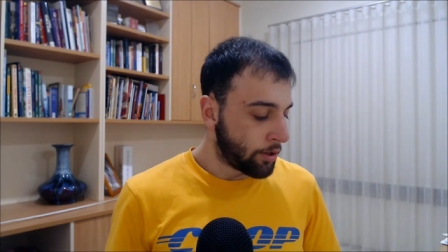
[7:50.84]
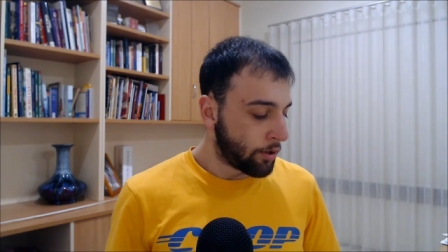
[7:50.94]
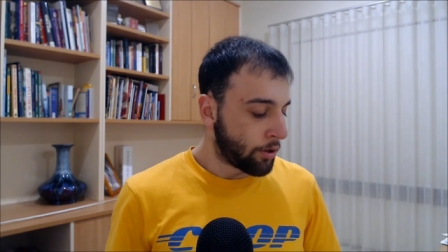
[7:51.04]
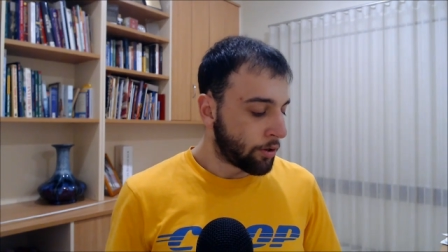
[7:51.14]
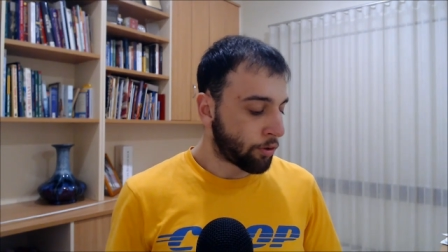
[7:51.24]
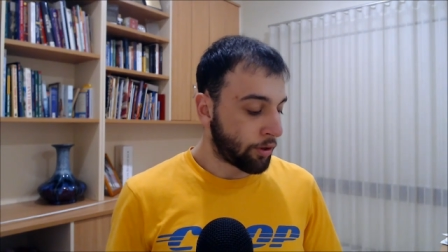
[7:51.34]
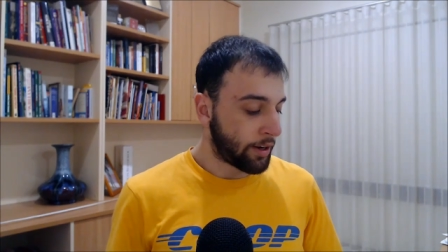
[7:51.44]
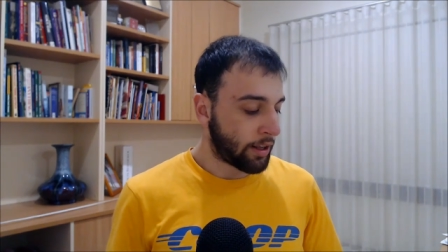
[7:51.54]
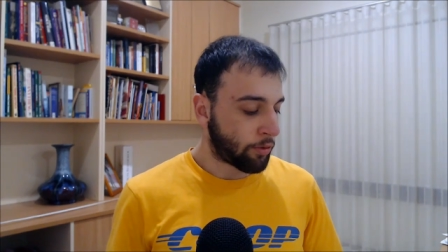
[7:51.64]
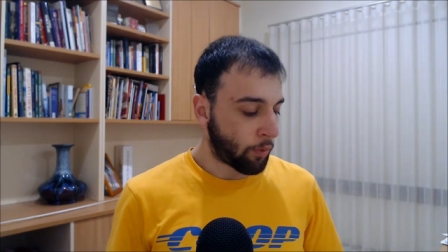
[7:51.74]
So the
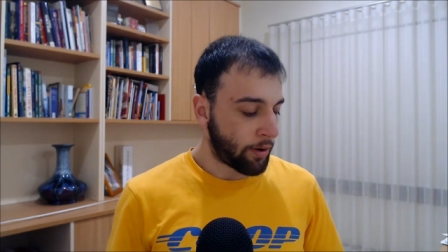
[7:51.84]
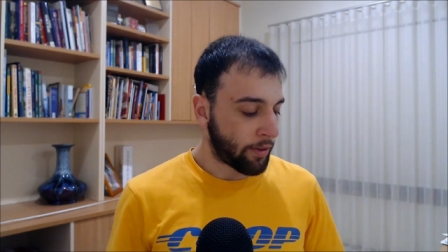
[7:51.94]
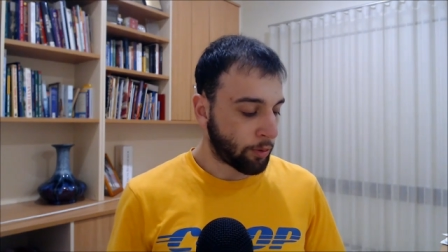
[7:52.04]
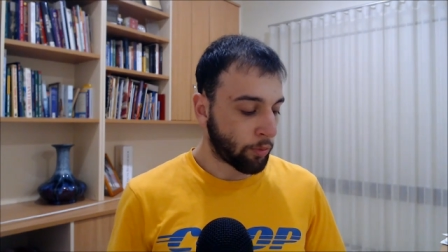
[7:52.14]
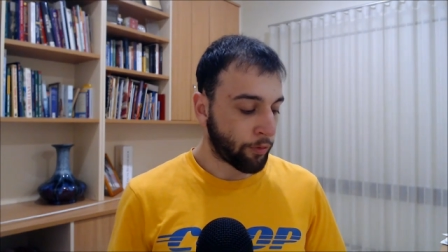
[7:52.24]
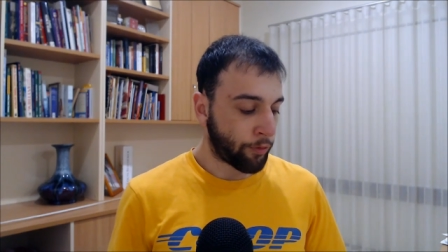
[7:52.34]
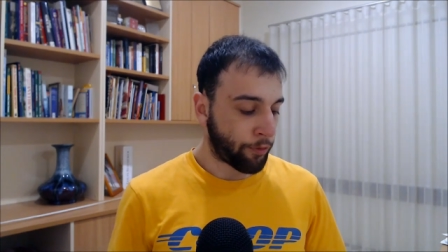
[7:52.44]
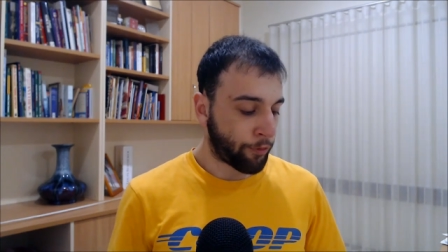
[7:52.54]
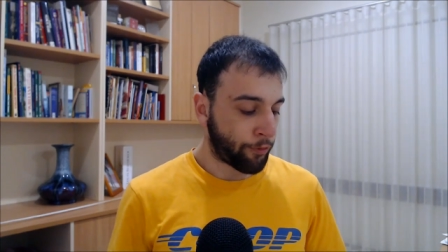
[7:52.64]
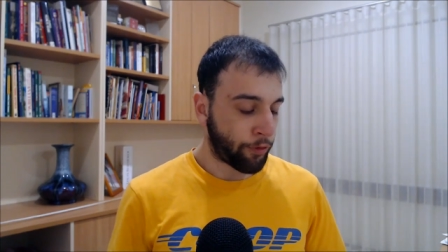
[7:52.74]
next one, I think we're on
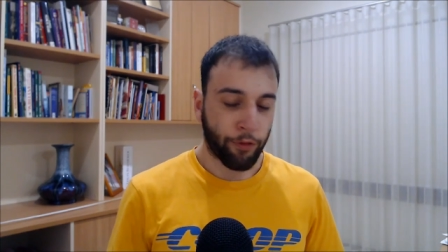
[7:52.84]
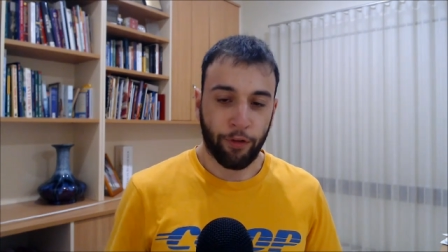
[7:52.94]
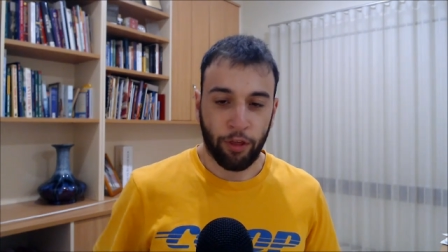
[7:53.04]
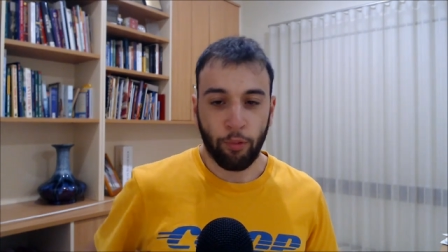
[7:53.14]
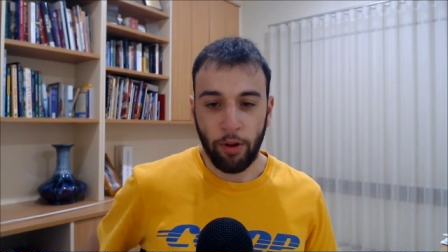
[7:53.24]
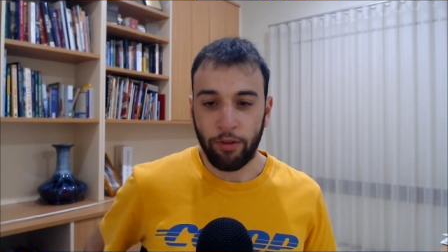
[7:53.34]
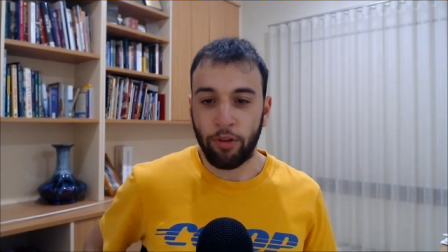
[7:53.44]
the fifth one.